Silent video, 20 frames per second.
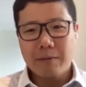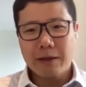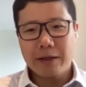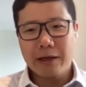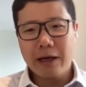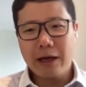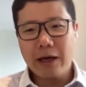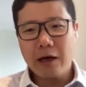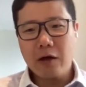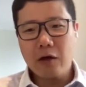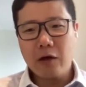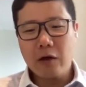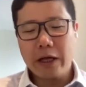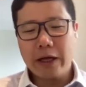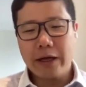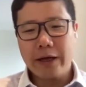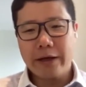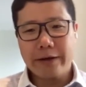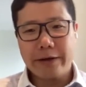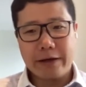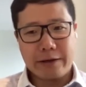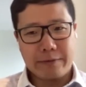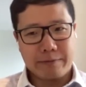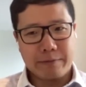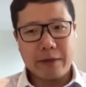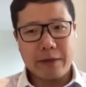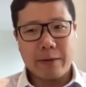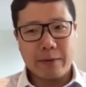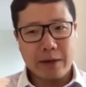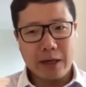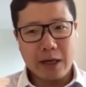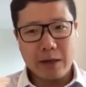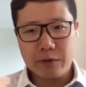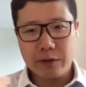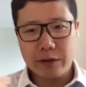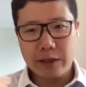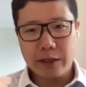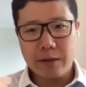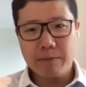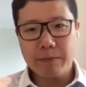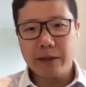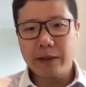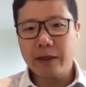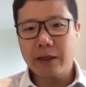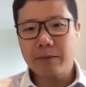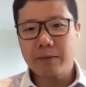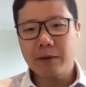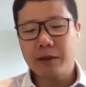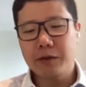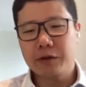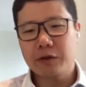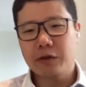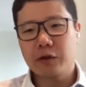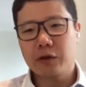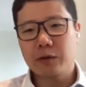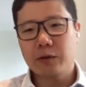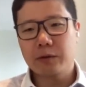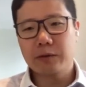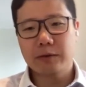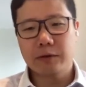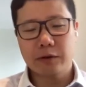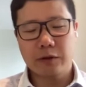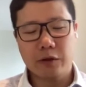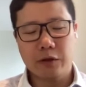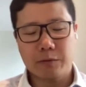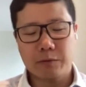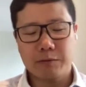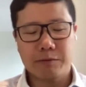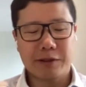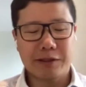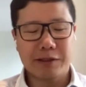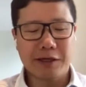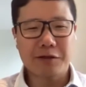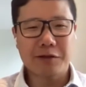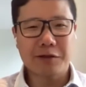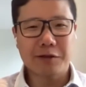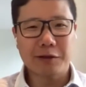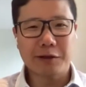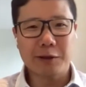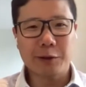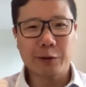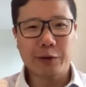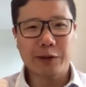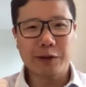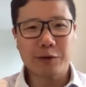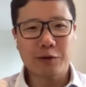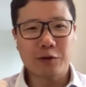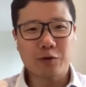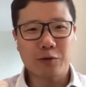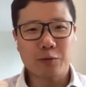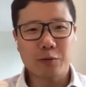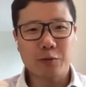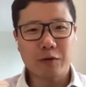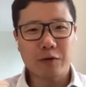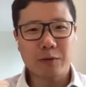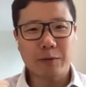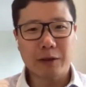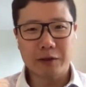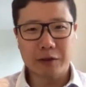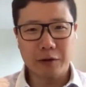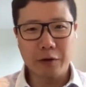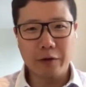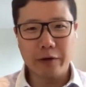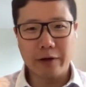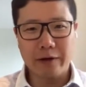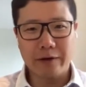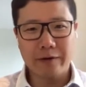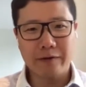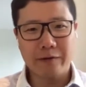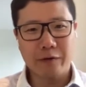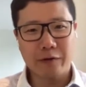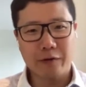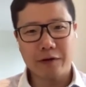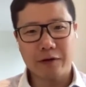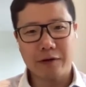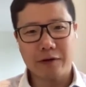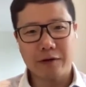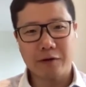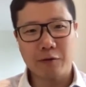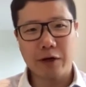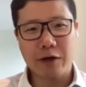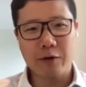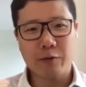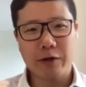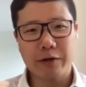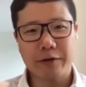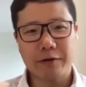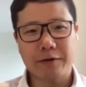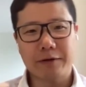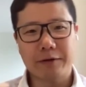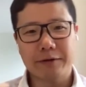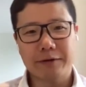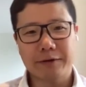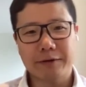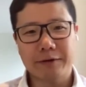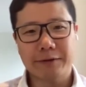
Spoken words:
But now I'm in Amsterdam, but I'm also potentially looking to move to Barcelona for the great weather.